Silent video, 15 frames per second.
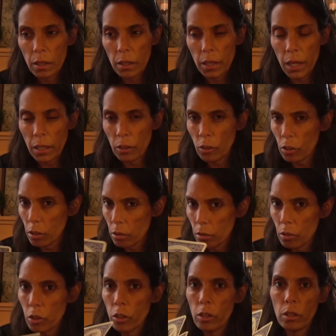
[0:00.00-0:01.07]
can look
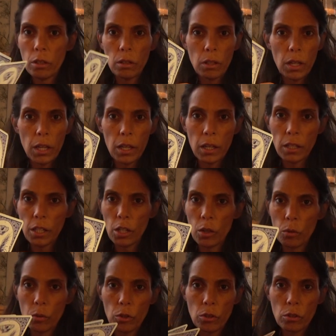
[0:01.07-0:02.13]
good, and
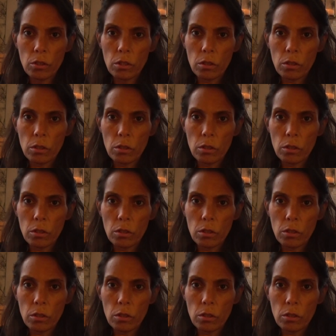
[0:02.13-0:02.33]
you're